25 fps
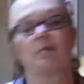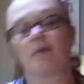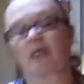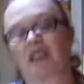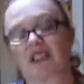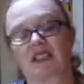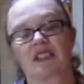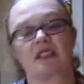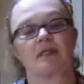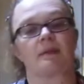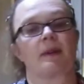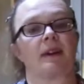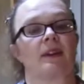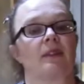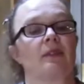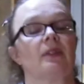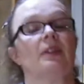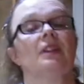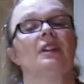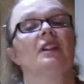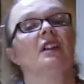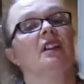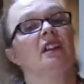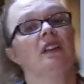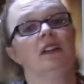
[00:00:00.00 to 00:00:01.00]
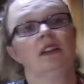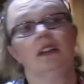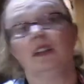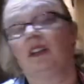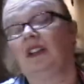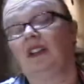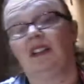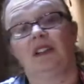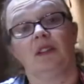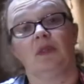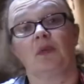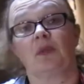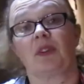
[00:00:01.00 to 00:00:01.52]
mix it about.
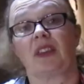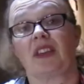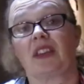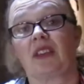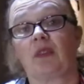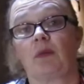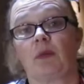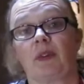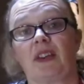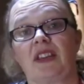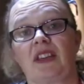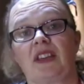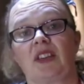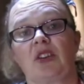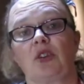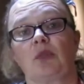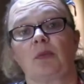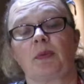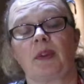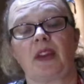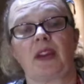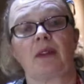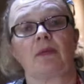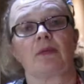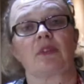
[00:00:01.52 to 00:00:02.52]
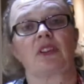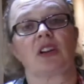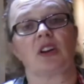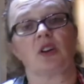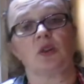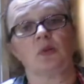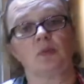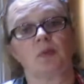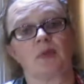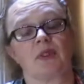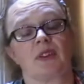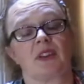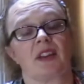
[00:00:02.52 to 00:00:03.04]
Within the week you'll be able to
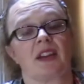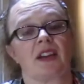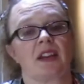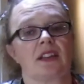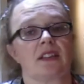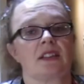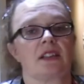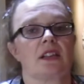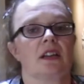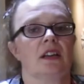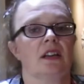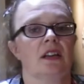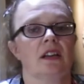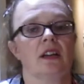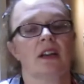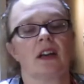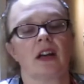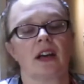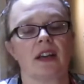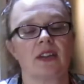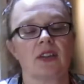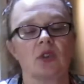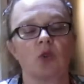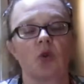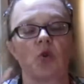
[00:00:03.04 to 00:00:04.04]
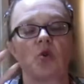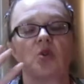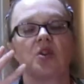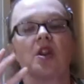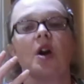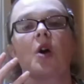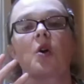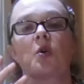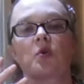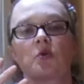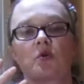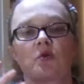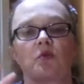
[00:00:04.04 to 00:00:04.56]
open that and your
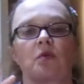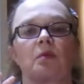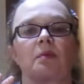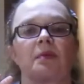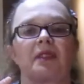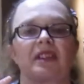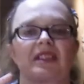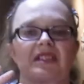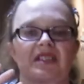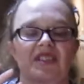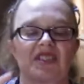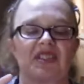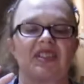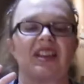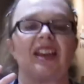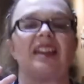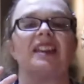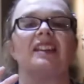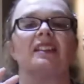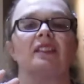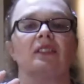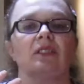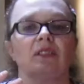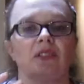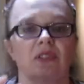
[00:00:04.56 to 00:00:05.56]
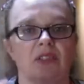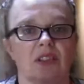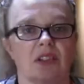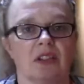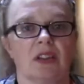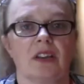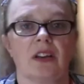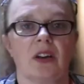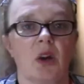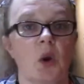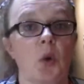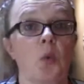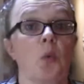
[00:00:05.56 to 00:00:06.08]
nose will be assailed
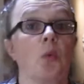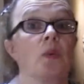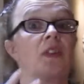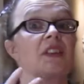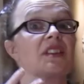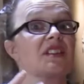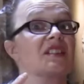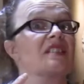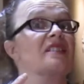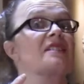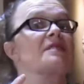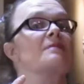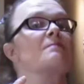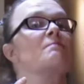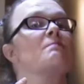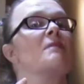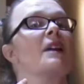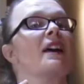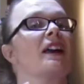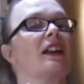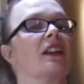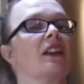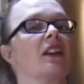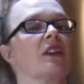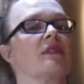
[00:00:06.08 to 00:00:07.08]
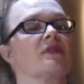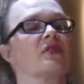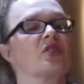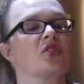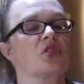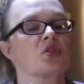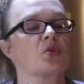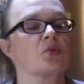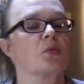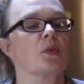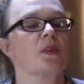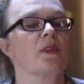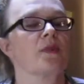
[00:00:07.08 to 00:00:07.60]
with the smell of
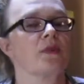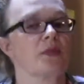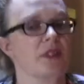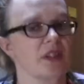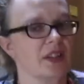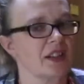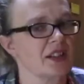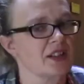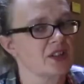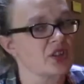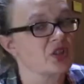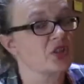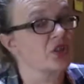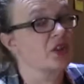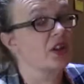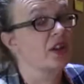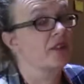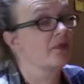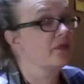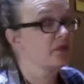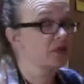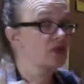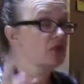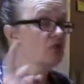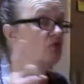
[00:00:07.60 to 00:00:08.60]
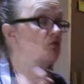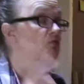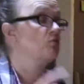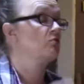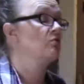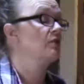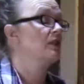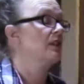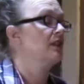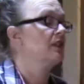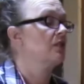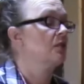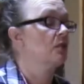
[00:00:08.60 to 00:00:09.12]
sweet vanilla sugar. It's
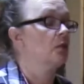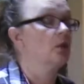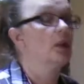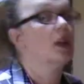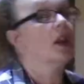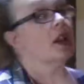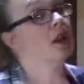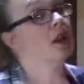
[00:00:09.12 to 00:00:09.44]
really cool,